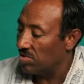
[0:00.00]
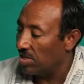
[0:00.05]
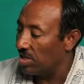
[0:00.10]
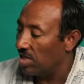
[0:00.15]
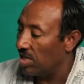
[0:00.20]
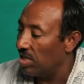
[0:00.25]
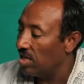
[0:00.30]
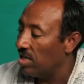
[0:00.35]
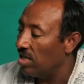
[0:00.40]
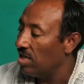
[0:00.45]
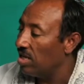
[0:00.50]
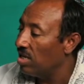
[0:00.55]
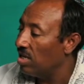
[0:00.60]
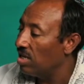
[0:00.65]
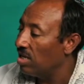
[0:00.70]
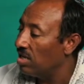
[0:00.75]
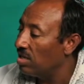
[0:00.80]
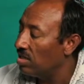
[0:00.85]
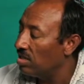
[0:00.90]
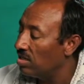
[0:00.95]

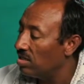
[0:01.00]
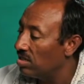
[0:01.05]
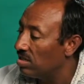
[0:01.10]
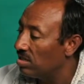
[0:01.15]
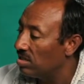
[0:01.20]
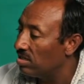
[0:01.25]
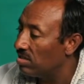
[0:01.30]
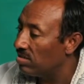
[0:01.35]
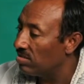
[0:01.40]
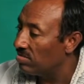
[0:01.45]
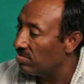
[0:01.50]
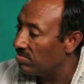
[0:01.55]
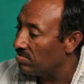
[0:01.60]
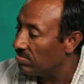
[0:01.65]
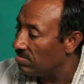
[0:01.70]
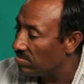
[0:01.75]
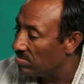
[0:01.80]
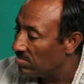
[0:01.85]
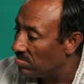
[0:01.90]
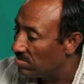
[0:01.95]
He. Uh,
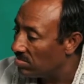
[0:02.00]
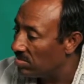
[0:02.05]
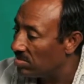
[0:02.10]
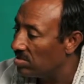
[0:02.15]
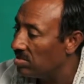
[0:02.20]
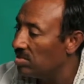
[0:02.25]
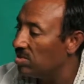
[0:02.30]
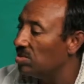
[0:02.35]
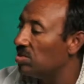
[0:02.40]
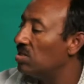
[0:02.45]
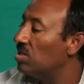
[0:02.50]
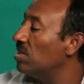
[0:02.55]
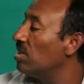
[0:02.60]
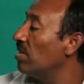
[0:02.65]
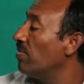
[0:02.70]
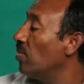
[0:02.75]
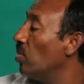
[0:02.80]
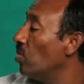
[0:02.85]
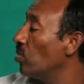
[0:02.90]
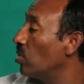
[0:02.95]

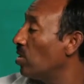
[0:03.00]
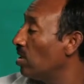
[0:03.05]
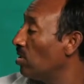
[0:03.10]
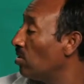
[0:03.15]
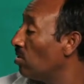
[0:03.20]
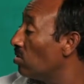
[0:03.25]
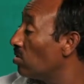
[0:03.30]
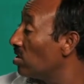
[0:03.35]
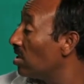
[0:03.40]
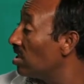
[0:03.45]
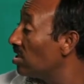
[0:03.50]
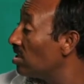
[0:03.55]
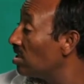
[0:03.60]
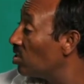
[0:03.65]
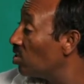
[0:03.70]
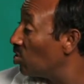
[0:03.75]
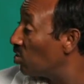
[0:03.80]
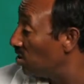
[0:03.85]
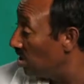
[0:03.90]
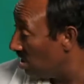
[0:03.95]
distribute you know the,
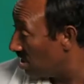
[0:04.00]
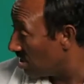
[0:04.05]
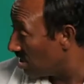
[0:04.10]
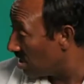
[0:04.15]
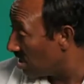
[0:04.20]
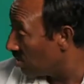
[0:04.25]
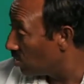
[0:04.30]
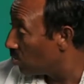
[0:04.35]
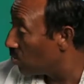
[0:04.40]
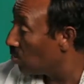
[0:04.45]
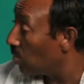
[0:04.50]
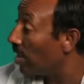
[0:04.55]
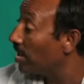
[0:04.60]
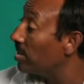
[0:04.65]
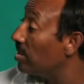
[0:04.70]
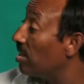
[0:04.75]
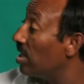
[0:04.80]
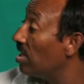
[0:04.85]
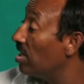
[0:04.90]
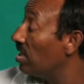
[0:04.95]
the children to
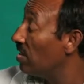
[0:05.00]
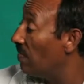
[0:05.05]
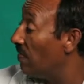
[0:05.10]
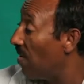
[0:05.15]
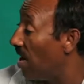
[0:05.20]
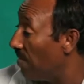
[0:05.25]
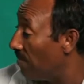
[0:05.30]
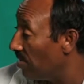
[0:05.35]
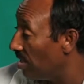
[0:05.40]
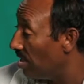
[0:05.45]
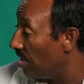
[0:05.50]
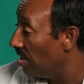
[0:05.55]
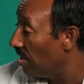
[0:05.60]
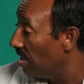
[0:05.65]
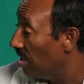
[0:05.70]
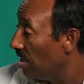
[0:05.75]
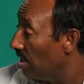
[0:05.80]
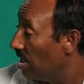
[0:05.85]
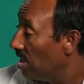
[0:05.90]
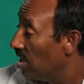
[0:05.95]
extended family
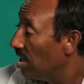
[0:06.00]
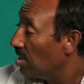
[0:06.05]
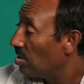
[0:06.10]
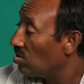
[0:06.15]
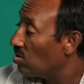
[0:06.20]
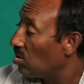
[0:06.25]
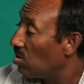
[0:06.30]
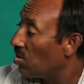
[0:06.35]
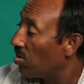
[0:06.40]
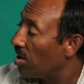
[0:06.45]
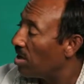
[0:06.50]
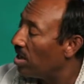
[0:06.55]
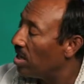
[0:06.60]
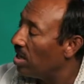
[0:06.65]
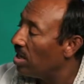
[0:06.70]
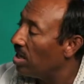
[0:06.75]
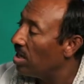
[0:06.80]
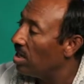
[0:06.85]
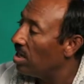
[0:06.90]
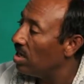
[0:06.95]
so
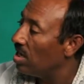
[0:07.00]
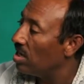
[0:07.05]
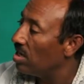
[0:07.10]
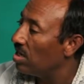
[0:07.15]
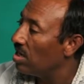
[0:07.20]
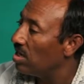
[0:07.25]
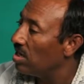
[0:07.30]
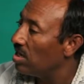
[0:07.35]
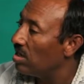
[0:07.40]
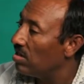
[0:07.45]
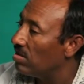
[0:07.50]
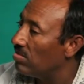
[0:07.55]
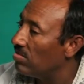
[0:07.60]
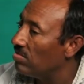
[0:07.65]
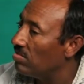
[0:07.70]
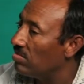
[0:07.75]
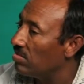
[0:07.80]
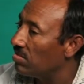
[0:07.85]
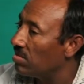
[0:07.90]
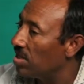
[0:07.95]
he
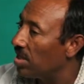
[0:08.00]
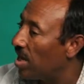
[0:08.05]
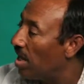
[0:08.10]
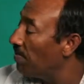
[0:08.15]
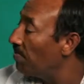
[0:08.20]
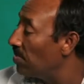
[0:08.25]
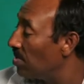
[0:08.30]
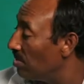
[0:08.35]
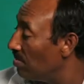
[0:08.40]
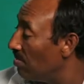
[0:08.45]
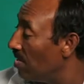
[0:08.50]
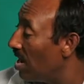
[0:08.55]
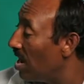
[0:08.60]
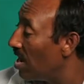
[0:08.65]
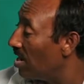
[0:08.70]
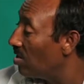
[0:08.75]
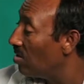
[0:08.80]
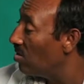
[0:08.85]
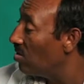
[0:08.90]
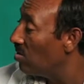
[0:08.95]
um, kept me
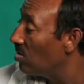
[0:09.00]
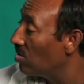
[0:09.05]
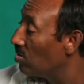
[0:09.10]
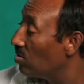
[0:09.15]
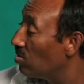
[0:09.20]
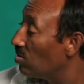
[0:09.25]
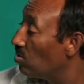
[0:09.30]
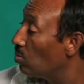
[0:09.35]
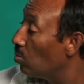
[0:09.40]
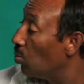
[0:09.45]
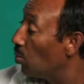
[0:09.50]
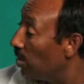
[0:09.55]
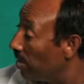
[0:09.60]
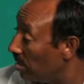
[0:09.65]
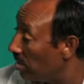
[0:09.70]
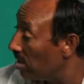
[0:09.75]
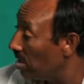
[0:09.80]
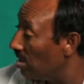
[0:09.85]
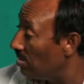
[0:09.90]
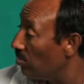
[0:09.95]
alone
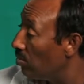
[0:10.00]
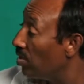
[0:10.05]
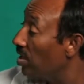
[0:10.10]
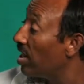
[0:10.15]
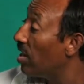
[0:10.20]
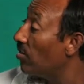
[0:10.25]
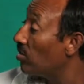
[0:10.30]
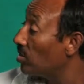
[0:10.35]
with him when i